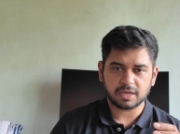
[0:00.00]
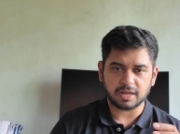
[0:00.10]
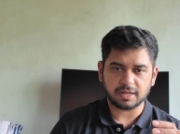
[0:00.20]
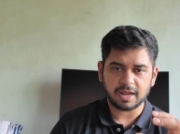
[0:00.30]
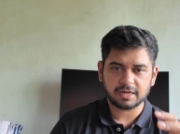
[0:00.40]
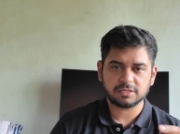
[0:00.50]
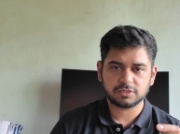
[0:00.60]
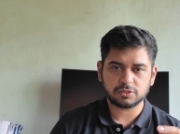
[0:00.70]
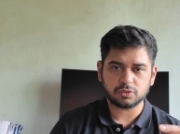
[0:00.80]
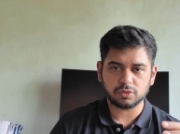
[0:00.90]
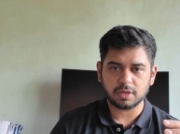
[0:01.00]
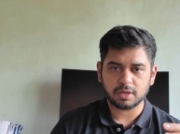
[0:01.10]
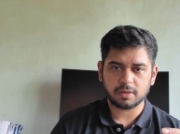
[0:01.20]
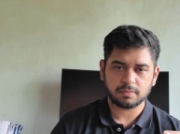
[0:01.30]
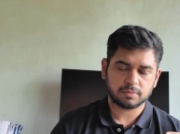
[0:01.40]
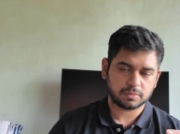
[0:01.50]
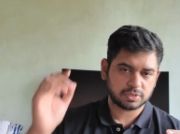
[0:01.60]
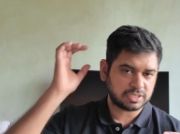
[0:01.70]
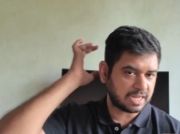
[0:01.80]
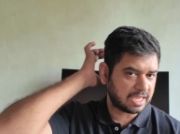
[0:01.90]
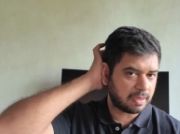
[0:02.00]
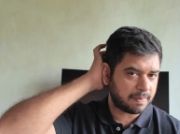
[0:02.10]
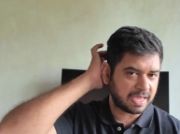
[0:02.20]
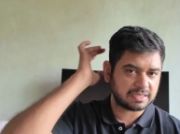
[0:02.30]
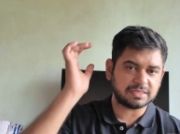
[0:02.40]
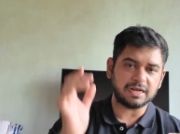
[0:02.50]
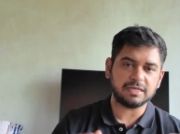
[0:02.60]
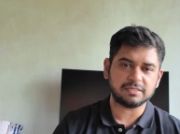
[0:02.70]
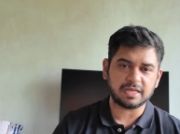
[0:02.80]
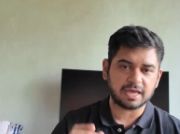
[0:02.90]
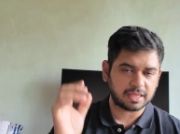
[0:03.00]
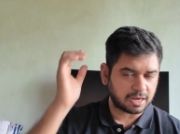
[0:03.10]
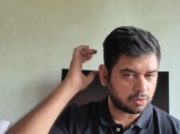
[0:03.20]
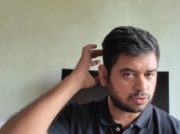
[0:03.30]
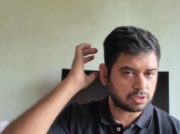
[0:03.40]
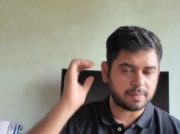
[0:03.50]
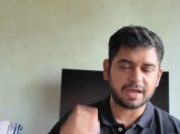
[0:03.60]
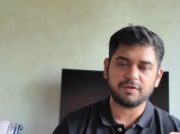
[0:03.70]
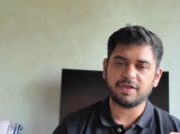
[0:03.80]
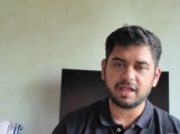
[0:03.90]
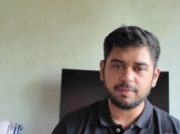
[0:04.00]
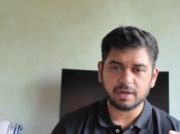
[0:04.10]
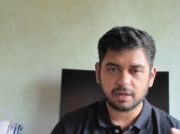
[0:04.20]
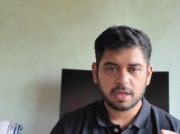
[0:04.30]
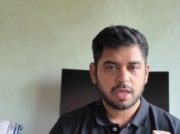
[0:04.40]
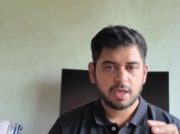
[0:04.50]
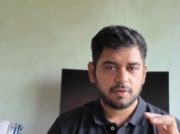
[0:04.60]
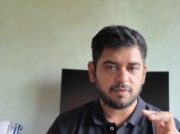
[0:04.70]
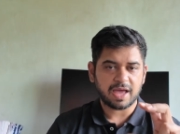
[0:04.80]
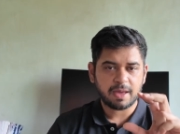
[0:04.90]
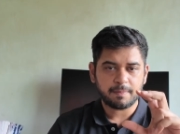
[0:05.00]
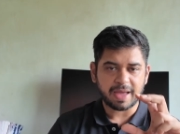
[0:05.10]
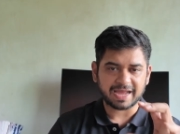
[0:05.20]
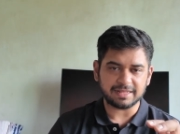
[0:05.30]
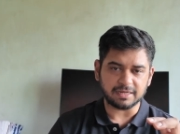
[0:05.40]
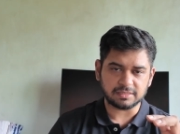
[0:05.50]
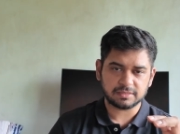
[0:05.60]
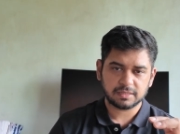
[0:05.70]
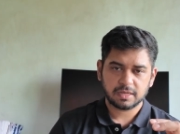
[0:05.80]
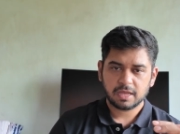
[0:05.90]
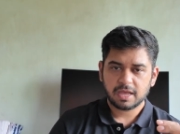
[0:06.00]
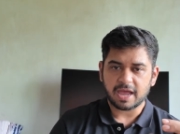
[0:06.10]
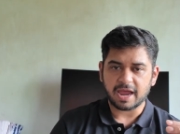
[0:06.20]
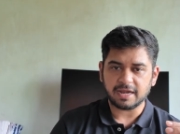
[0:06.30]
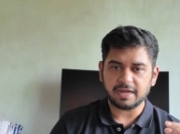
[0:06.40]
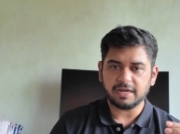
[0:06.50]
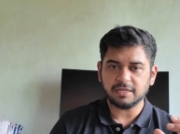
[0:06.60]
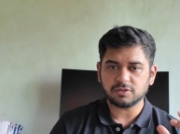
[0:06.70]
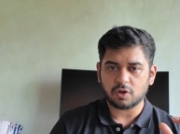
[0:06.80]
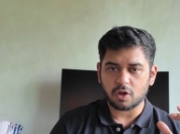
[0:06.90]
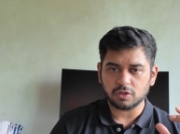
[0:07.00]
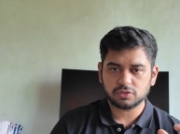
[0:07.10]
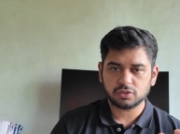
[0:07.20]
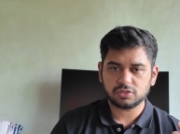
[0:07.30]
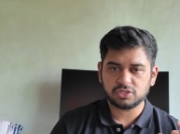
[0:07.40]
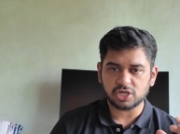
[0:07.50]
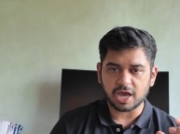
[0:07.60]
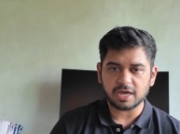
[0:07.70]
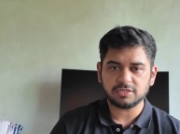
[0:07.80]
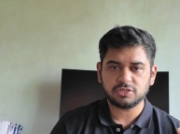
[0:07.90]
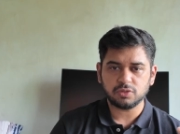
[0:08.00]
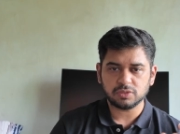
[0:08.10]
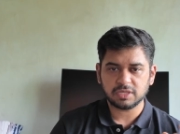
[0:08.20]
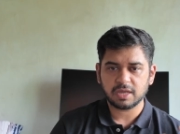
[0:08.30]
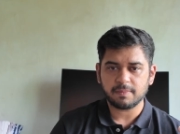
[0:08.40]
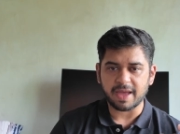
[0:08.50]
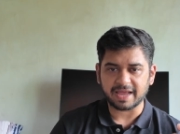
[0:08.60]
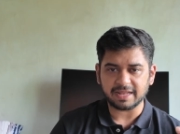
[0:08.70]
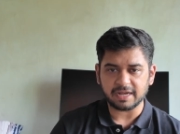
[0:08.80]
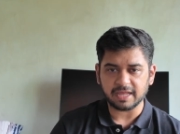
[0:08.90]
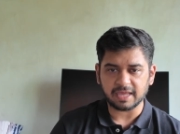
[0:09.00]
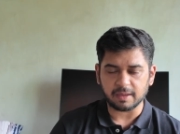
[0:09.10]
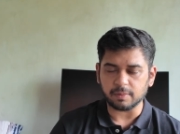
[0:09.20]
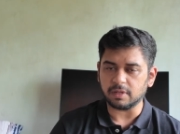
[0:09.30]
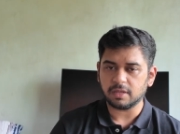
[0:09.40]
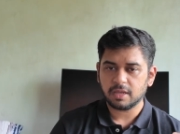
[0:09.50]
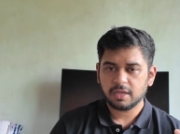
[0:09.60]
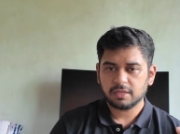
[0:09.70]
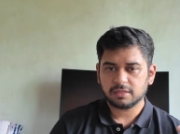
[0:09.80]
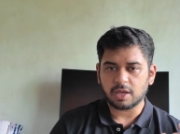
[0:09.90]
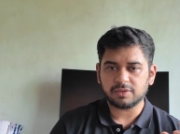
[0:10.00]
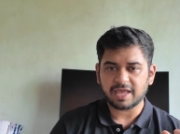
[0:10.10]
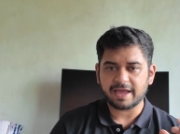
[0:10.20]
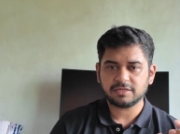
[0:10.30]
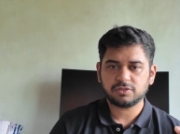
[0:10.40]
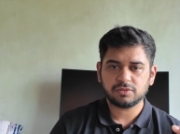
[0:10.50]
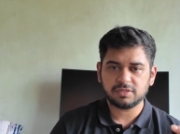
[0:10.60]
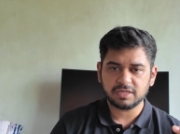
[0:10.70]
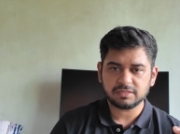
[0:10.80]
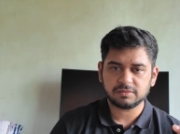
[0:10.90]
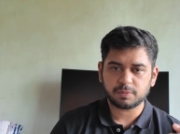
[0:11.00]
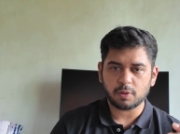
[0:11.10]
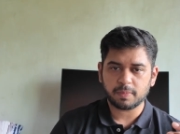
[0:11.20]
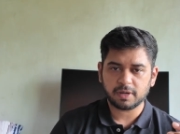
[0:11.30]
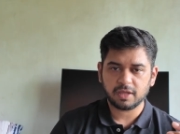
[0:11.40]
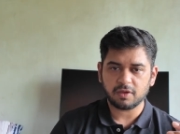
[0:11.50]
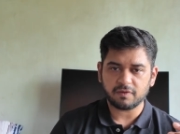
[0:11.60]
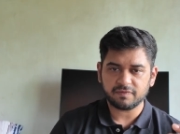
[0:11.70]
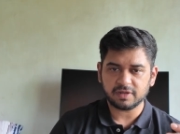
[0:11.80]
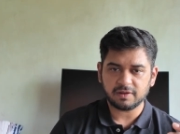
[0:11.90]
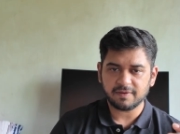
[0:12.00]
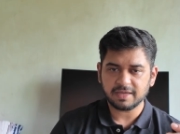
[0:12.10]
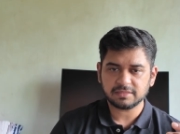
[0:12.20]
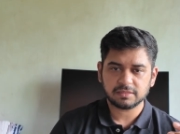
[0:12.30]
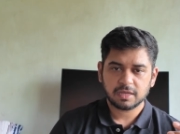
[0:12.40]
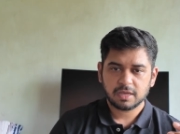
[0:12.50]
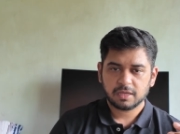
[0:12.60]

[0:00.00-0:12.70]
connects to the sticky base that is there, that goes on the back of the helmet, via magnets, and it is also charged using a magnetic cable. Now, thanks to this property of the device